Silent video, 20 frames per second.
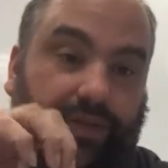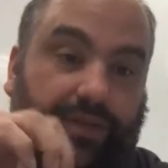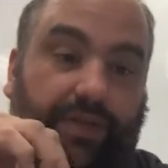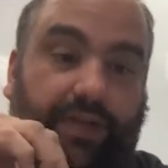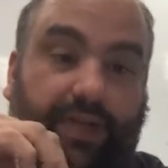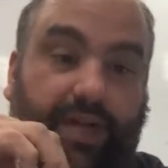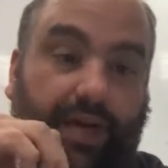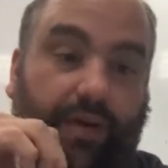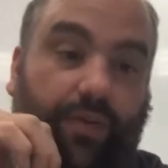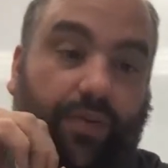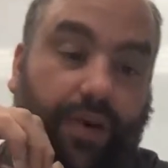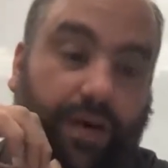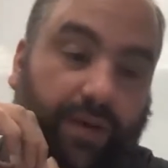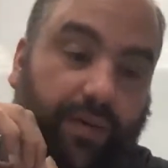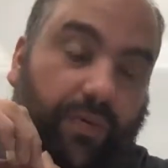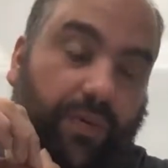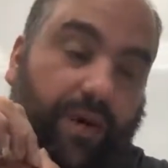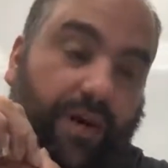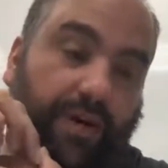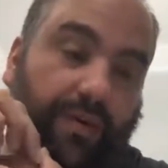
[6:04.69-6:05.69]

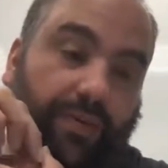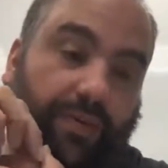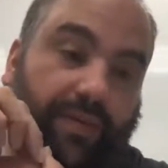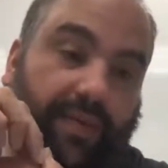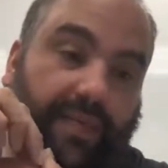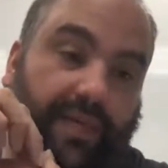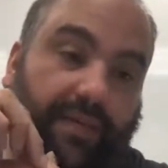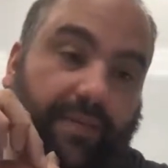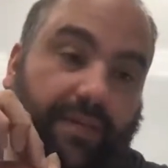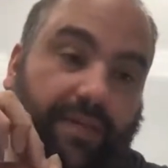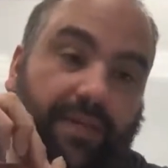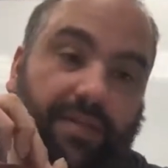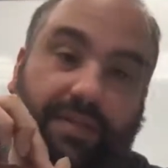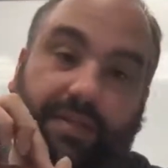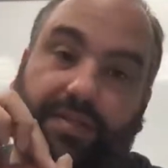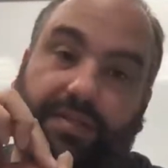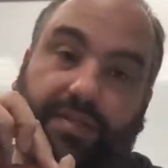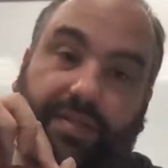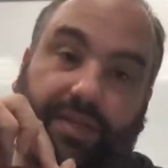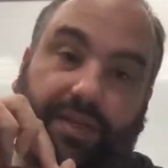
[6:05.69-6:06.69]
work well with the
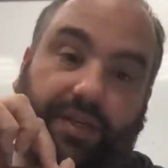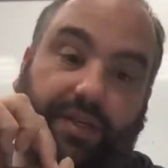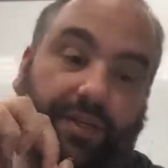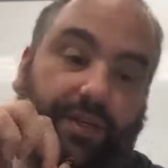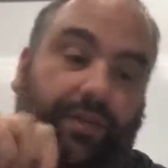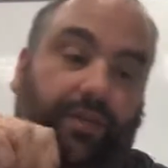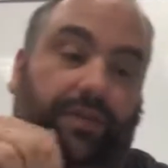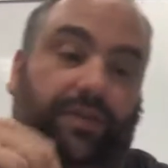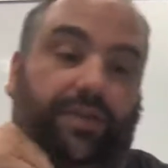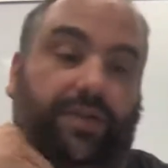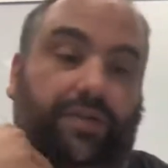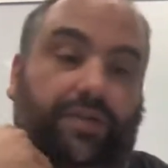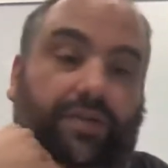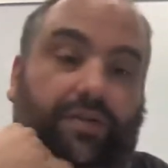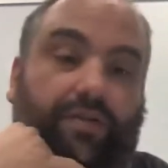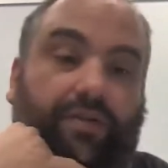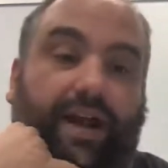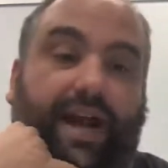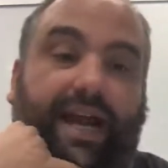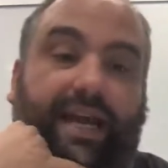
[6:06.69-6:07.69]
images too, which is
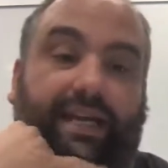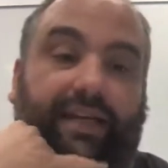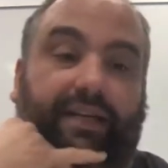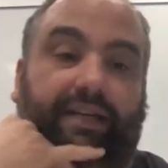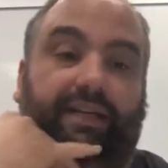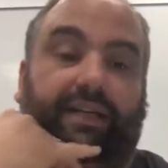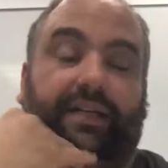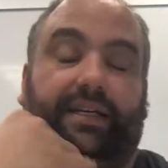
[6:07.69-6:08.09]
great.